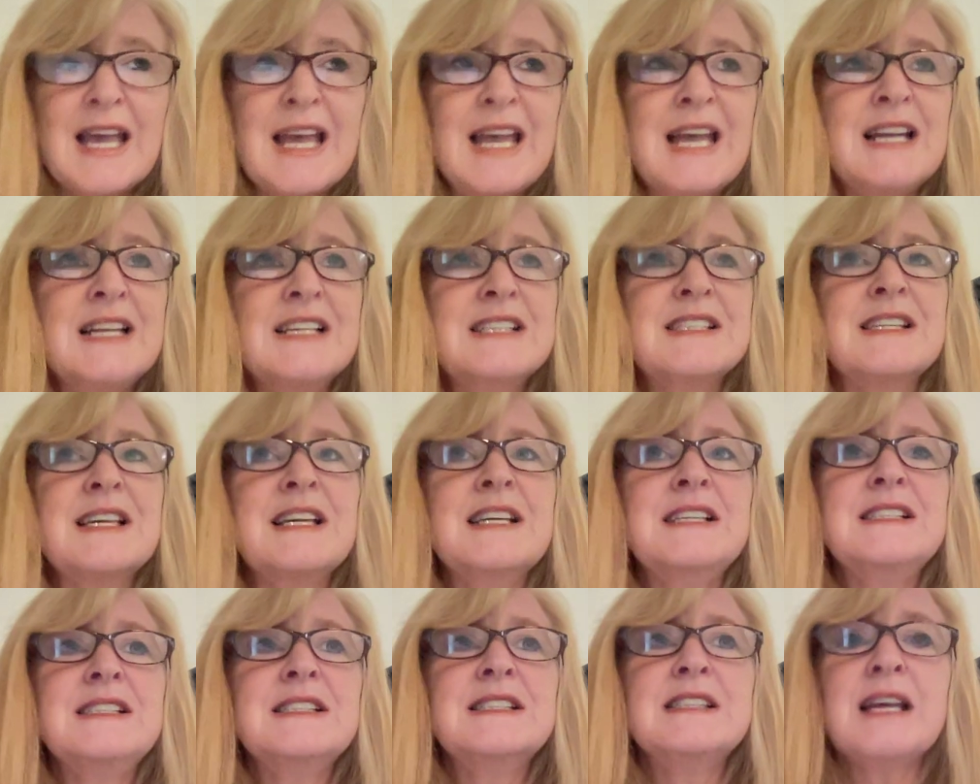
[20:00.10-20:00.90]
it is a
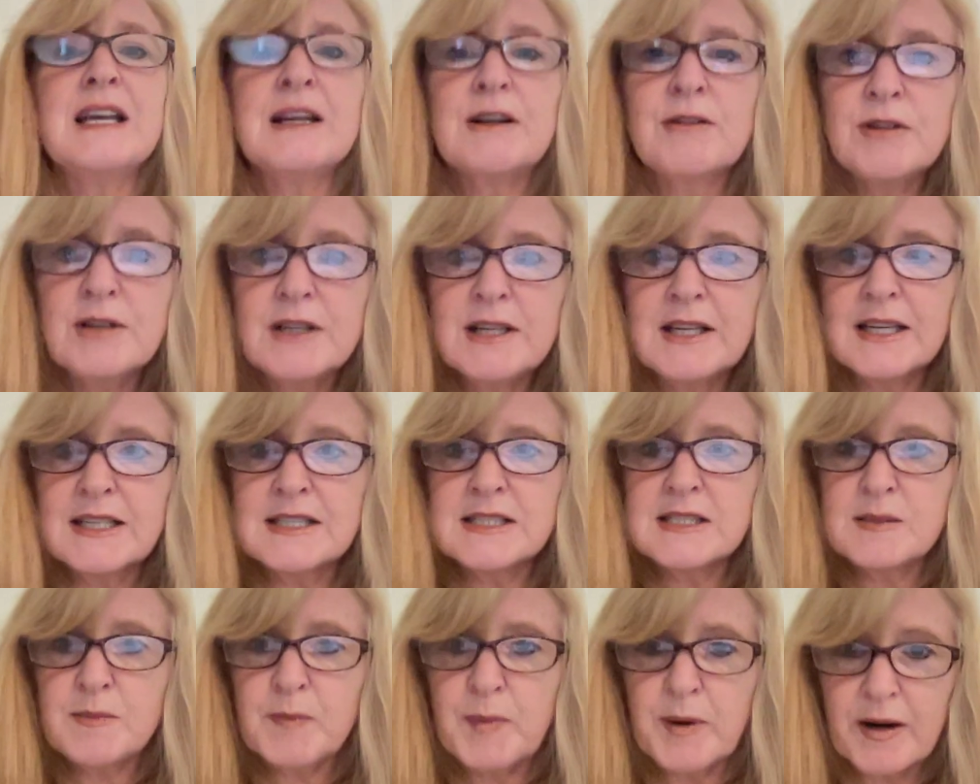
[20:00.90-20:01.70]
sacred
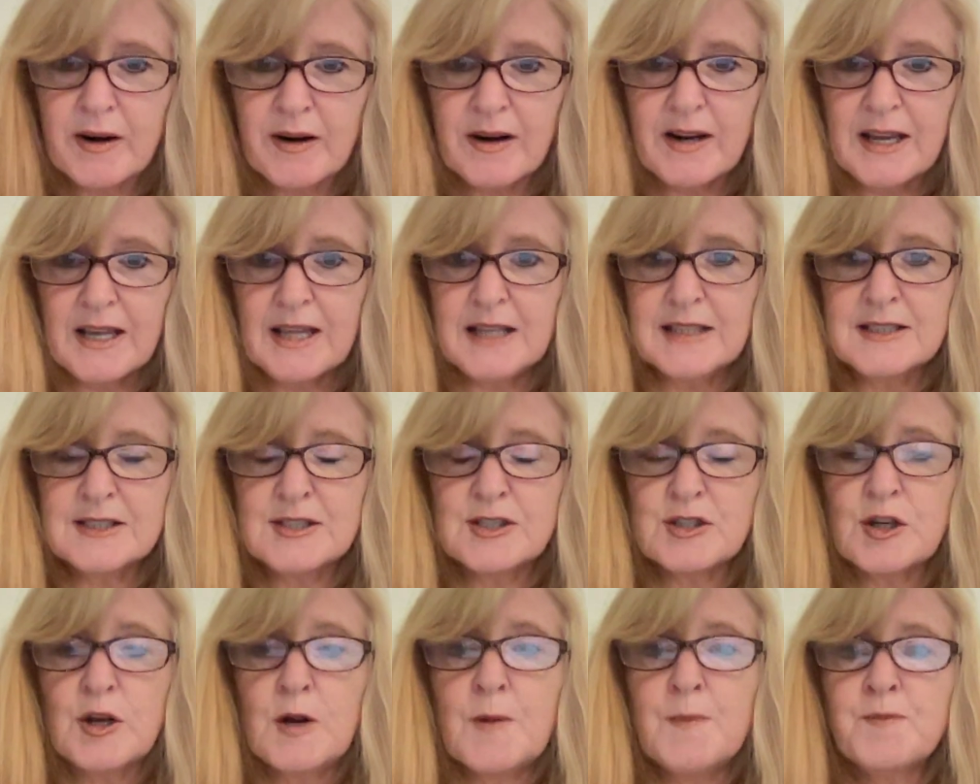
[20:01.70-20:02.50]
experience
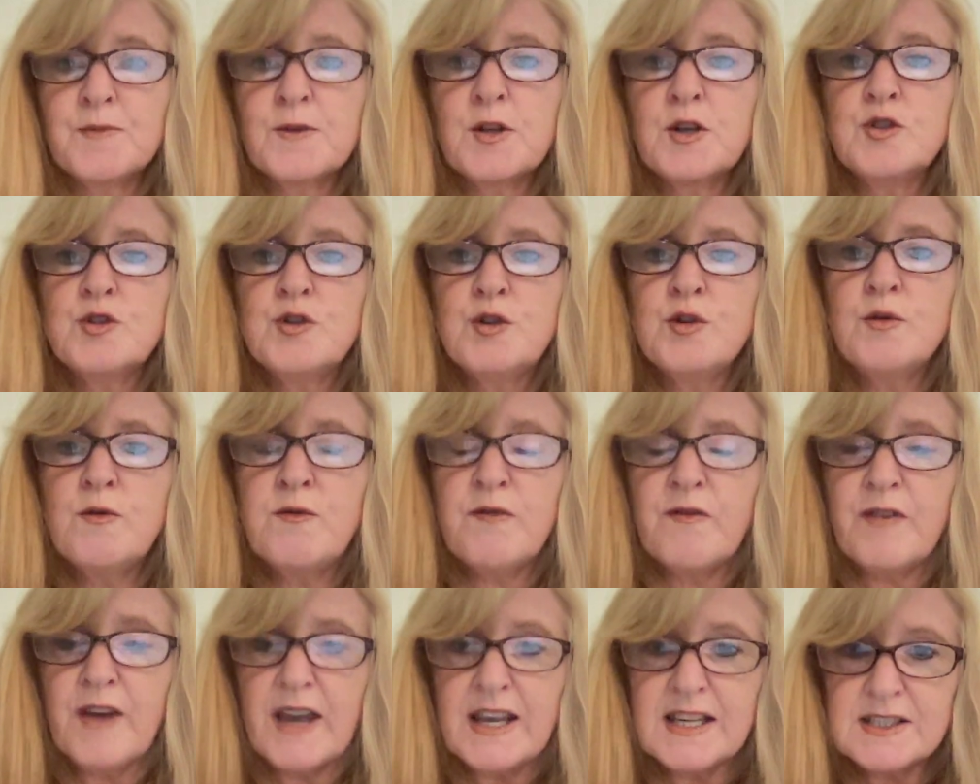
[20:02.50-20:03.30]
to
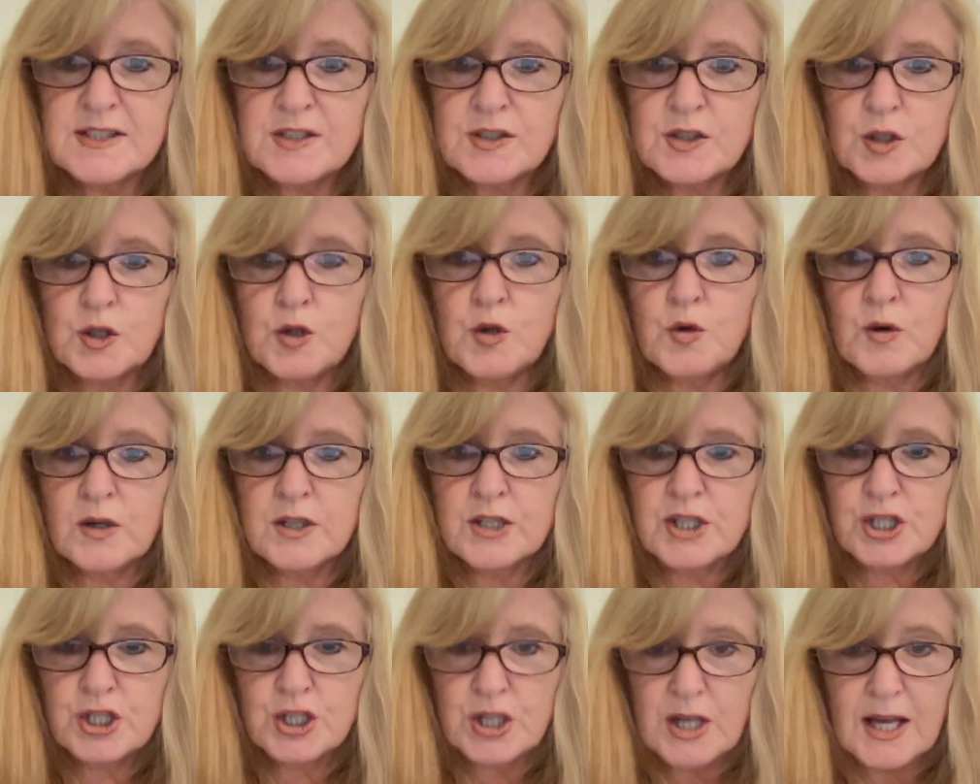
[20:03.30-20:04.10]
face your
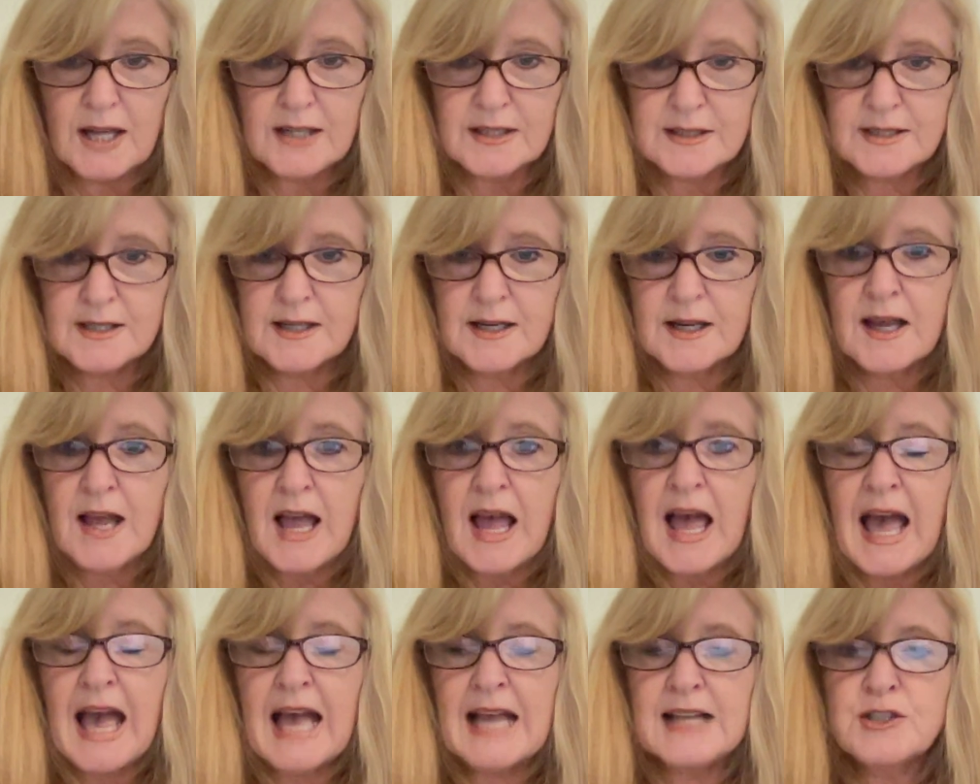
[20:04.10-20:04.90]
shit
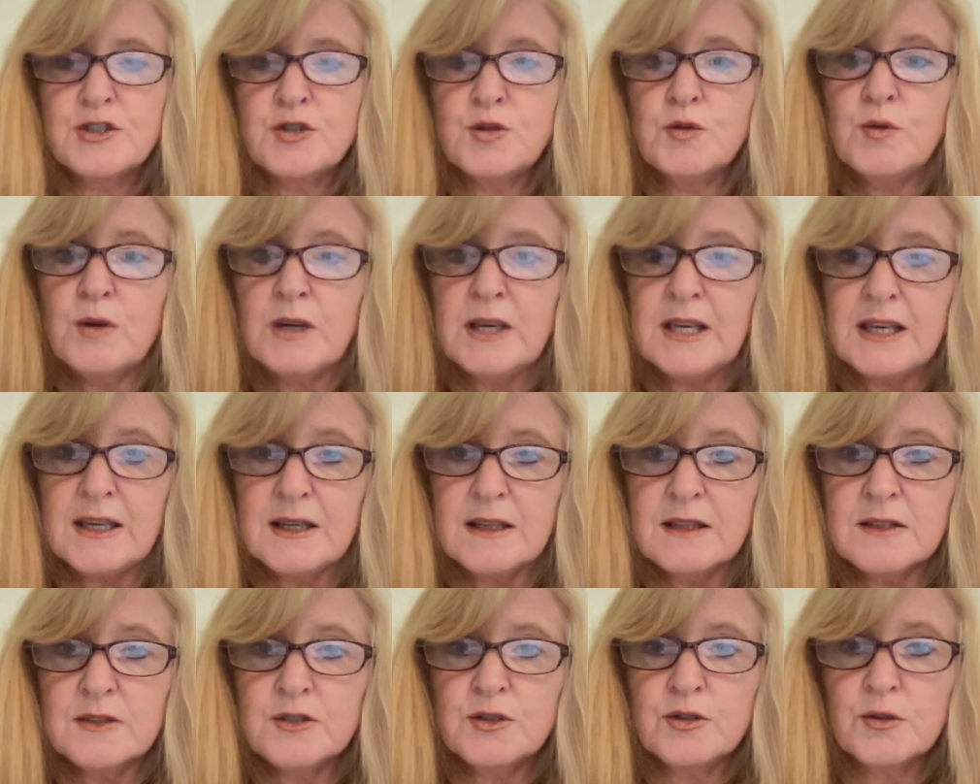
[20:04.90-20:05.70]
and to
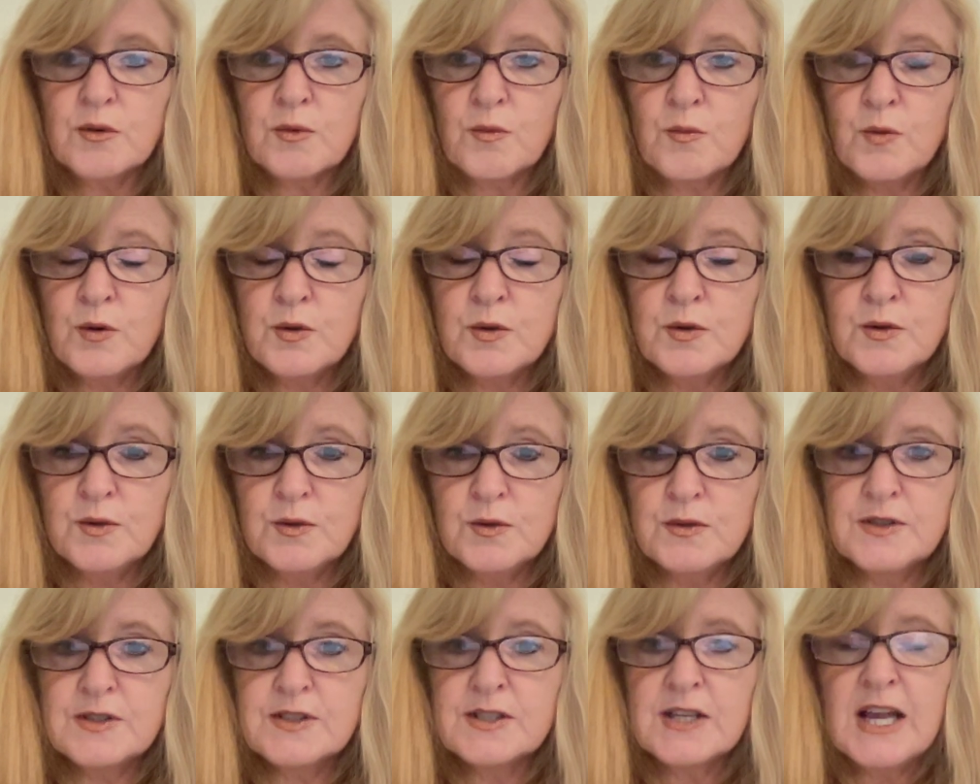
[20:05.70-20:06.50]
heal your
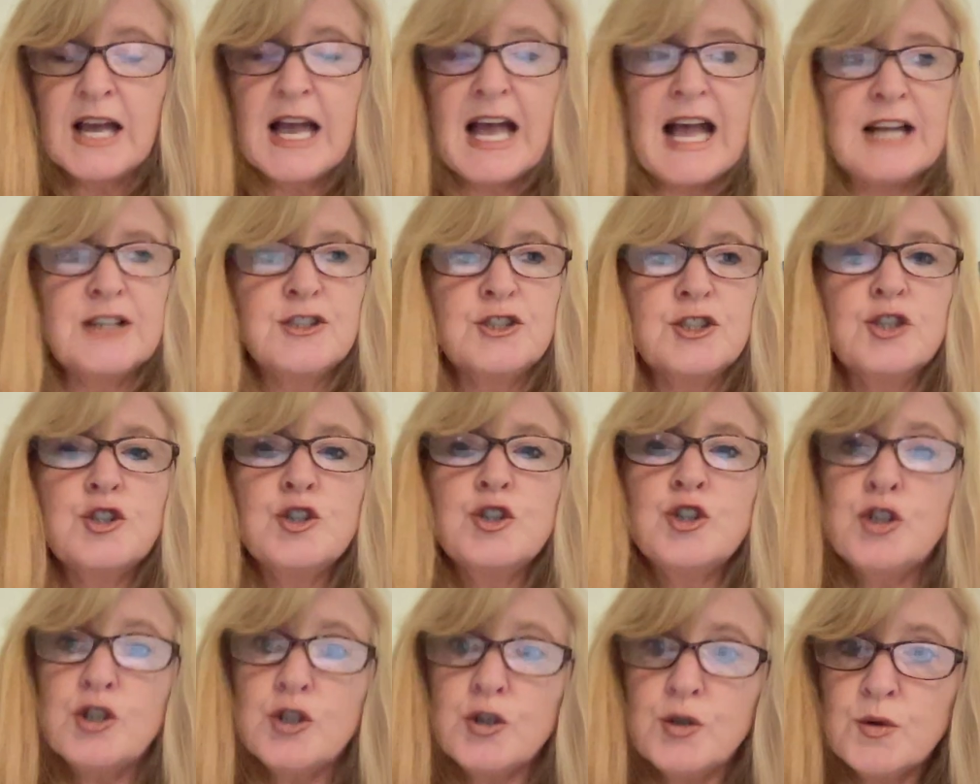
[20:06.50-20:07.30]
wounds and to
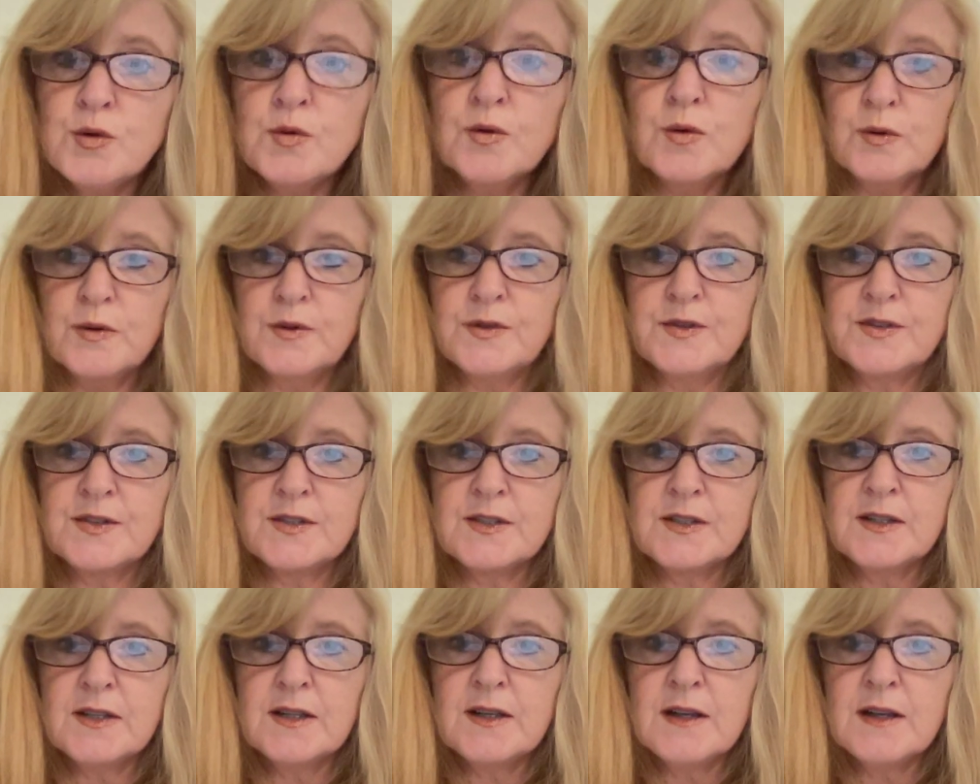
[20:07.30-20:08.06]
choose